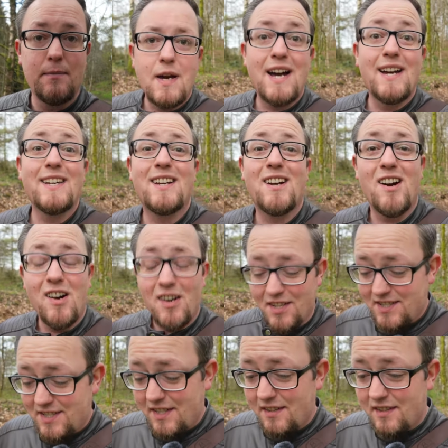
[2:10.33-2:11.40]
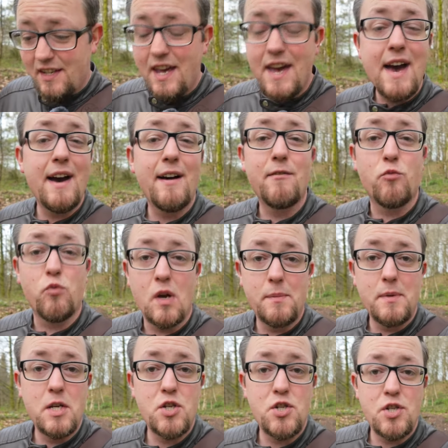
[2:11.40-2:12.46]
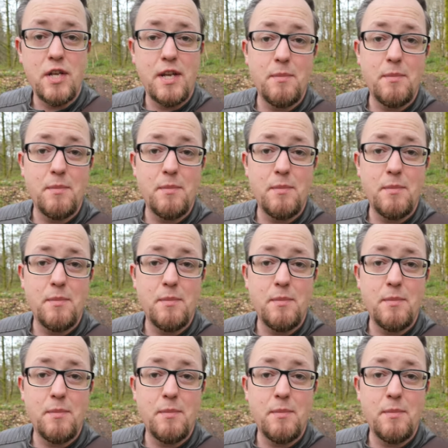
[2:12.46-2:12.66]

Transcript: I constantly have rubbish